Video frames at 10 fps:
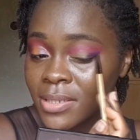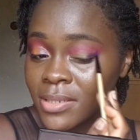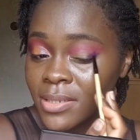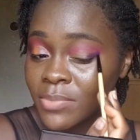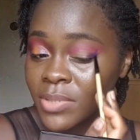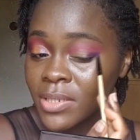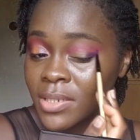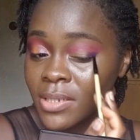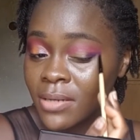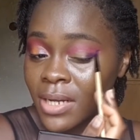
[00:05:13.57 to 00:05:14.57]
It is a big
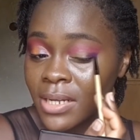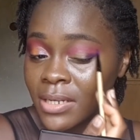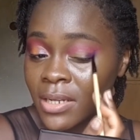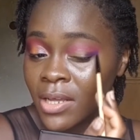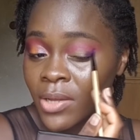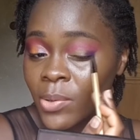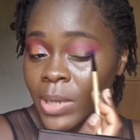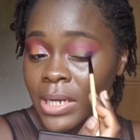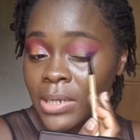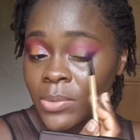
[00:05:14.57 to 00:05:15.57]
deal, and you
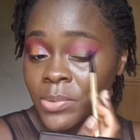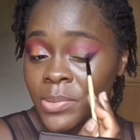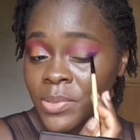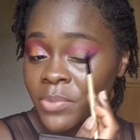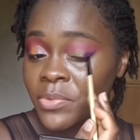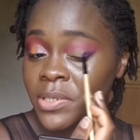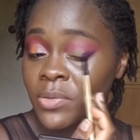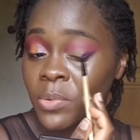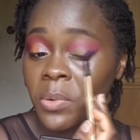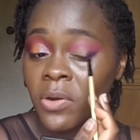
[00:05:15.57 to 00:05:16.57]
can lose someone
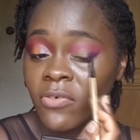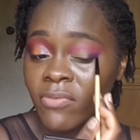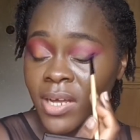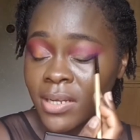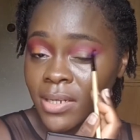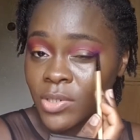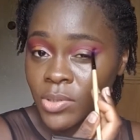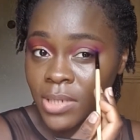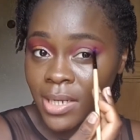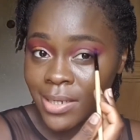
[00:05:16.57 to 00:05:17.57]
you love like that,
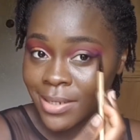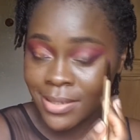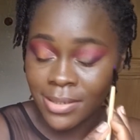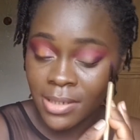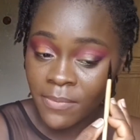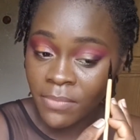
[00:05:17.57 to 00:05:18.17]
just like that.